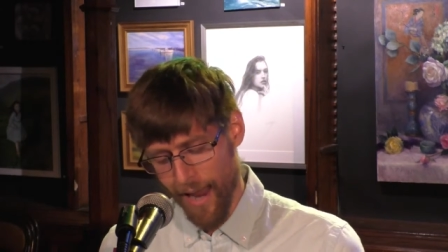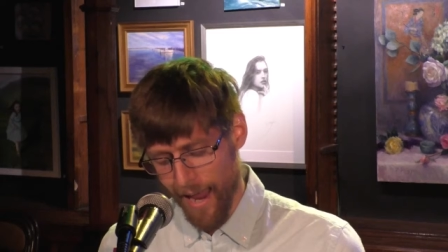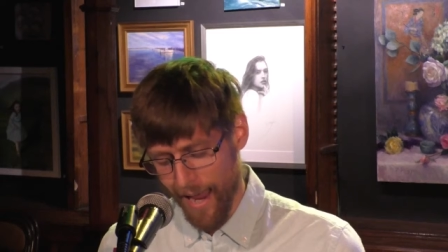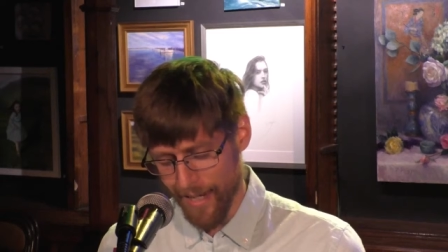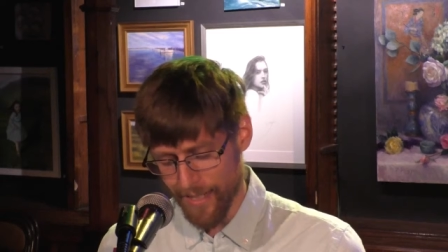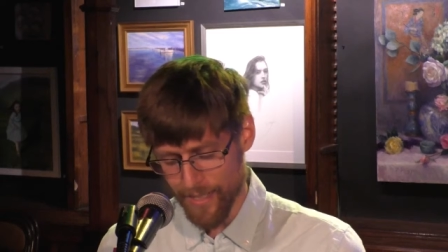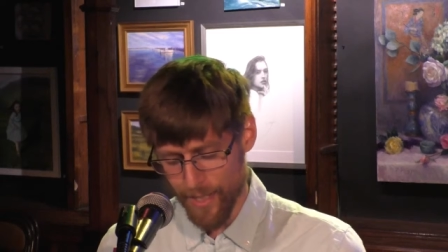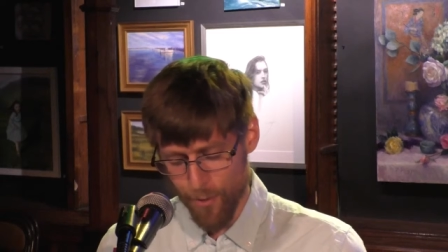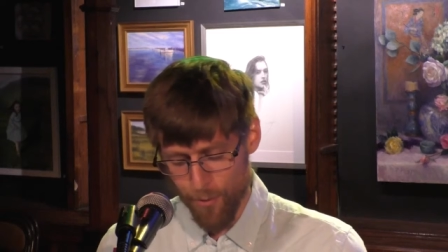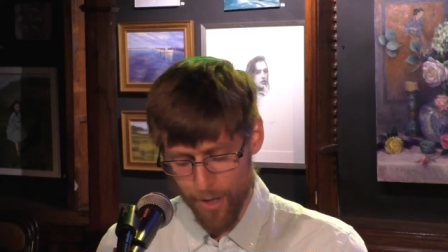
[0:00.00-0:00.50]

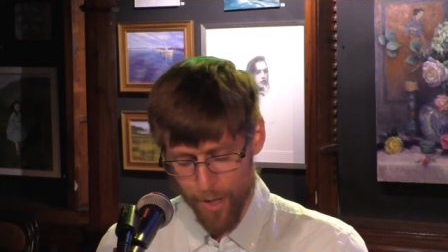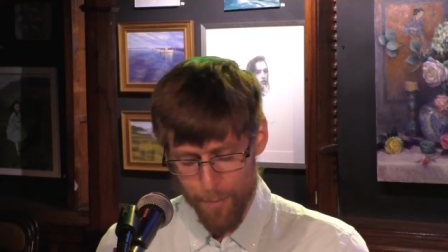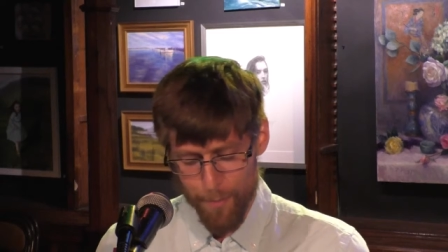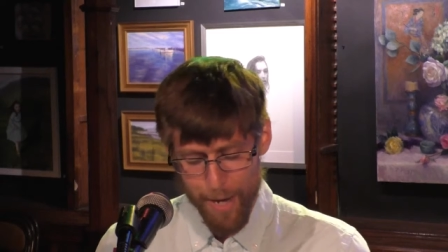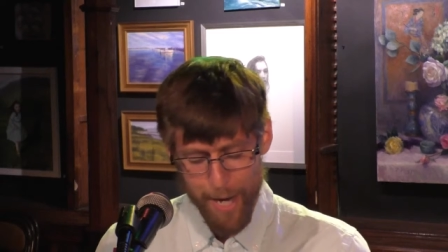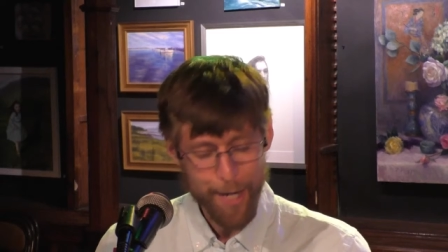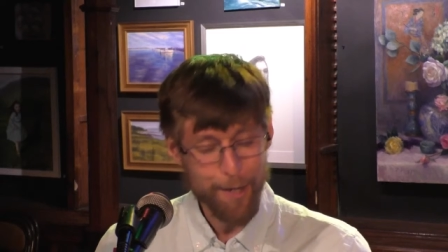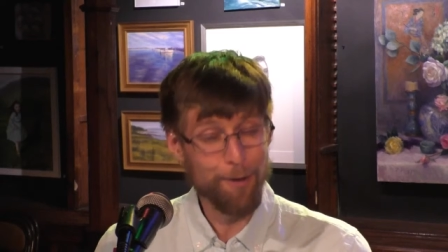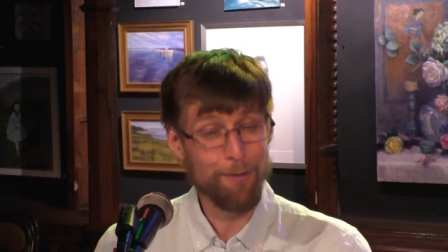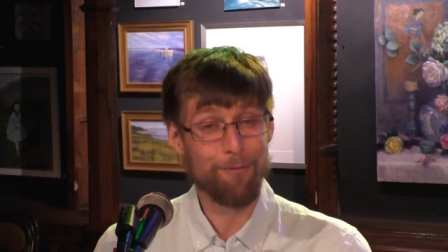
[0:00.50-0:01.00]
as though on a
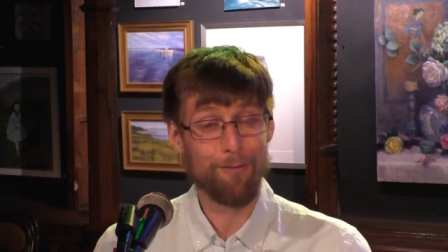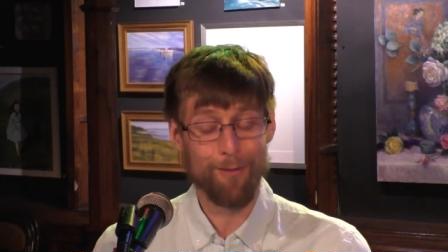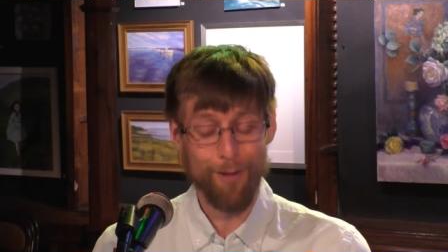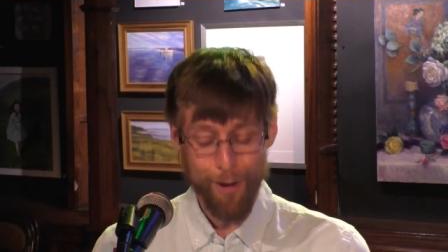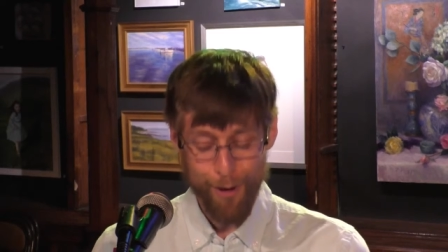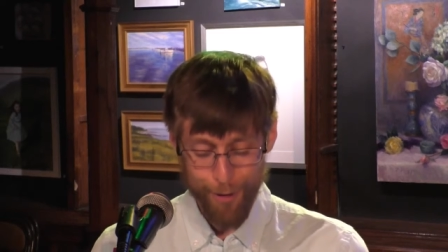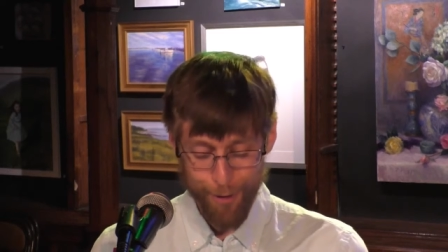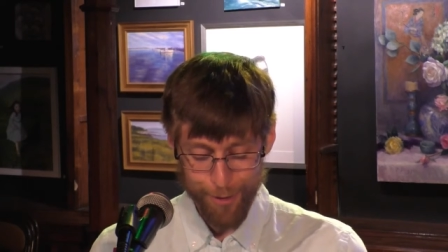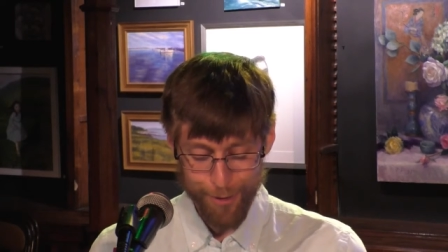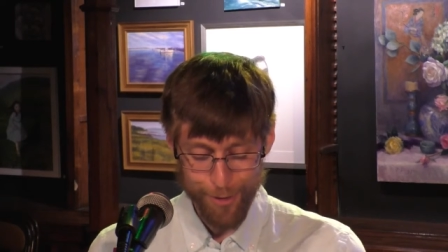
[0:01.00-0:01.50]
pair of
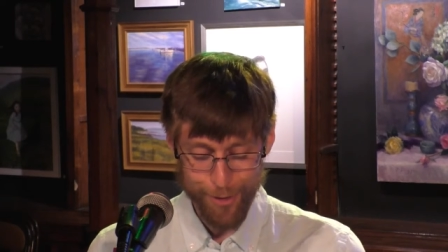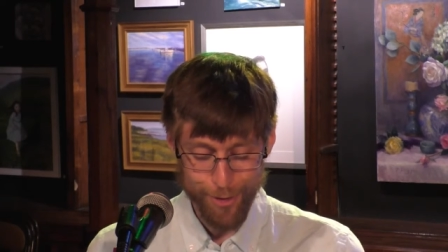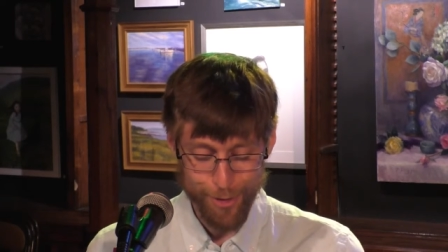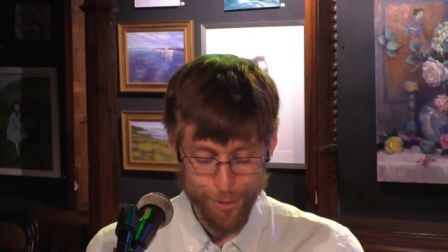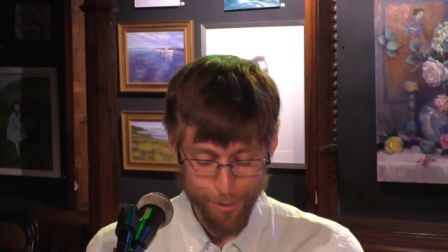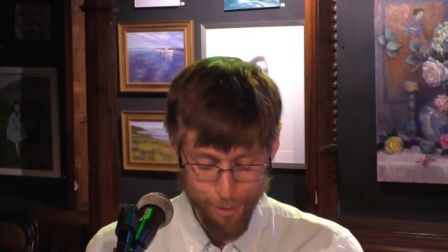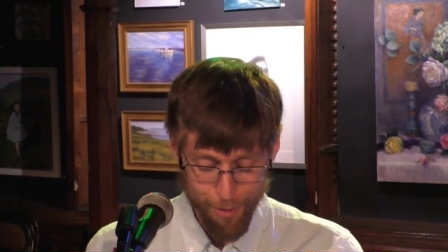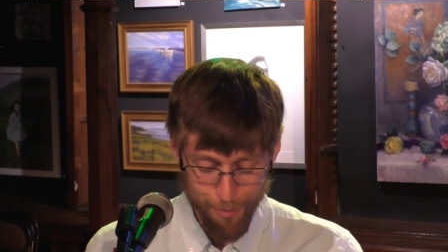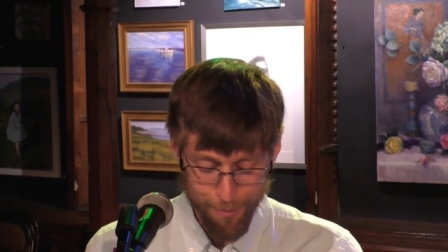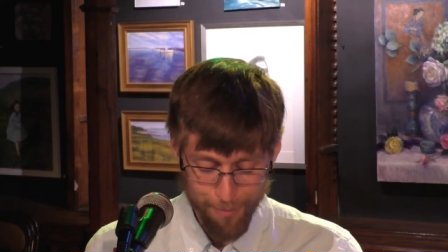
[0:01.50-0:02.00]
large
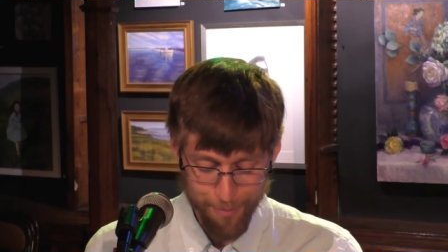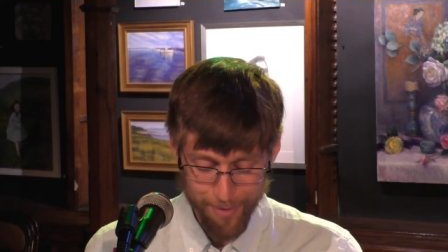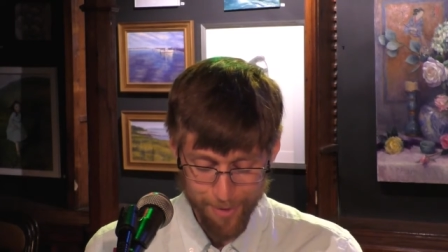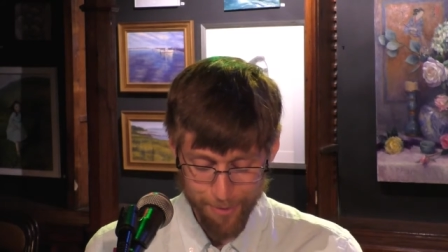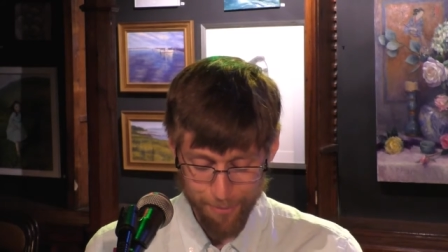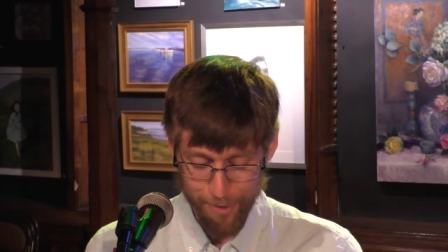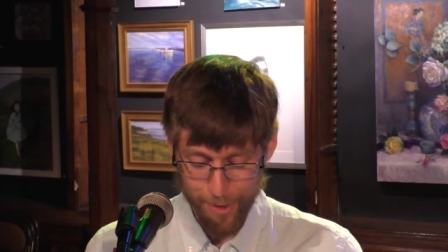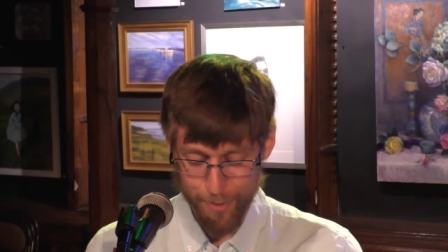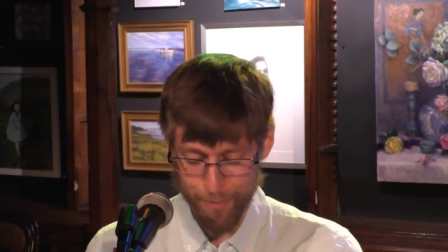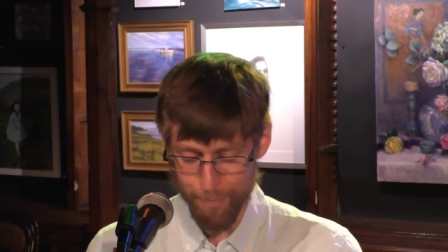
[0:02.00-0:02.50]
drums
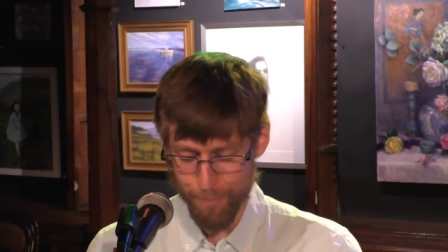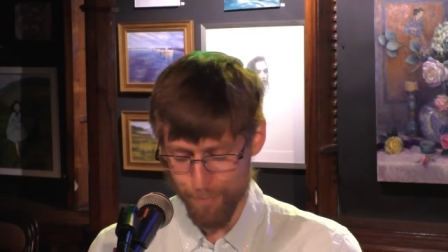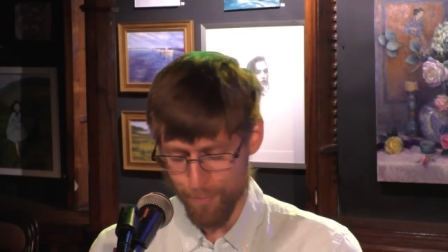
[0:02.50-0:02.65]
which